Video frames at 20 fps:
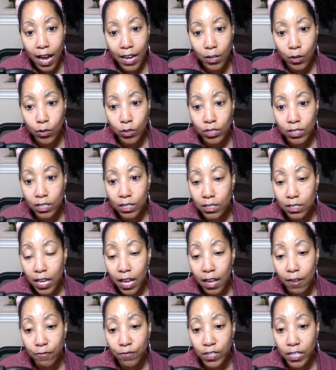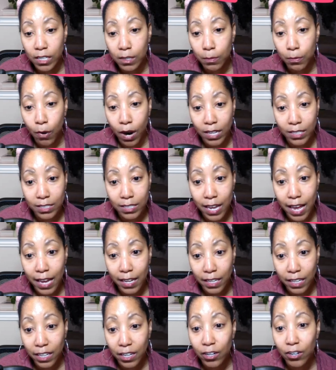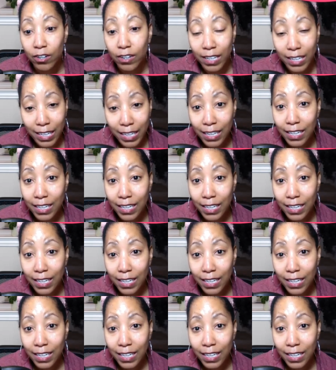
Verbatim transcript: I know you see this hefty price tag here.